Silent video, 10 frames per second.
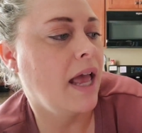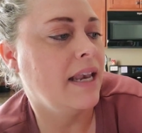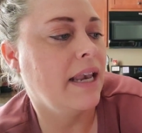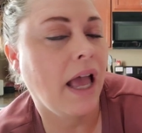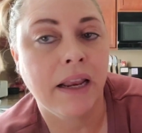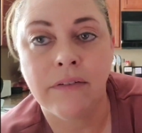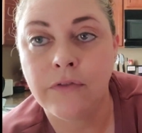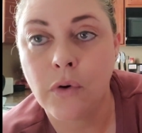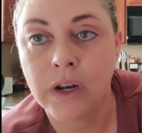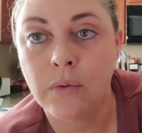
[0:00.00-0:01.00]

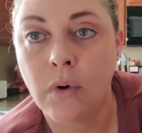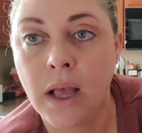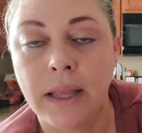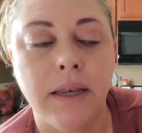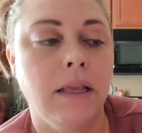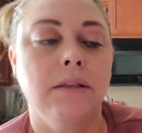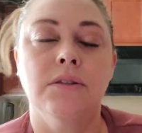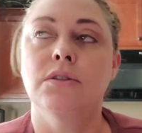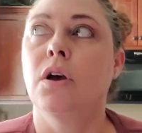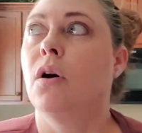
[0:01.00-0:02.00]
9:41.
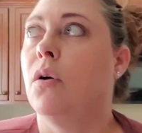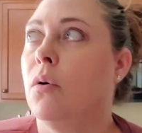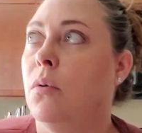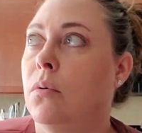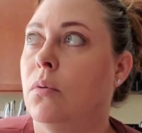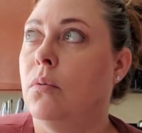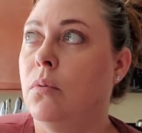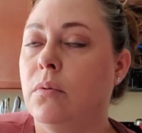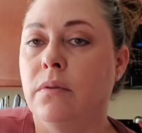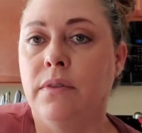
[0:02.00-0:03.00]
So
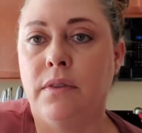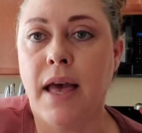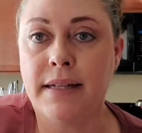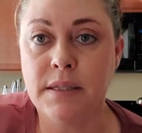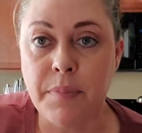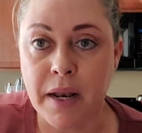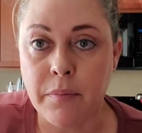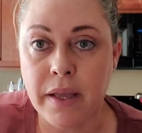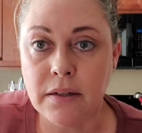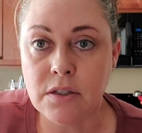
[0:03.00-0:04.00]
that's been
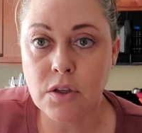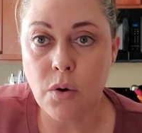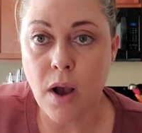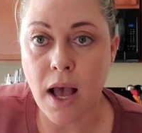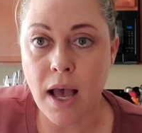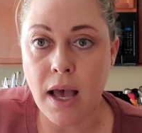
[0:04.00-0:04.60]
a bit. So,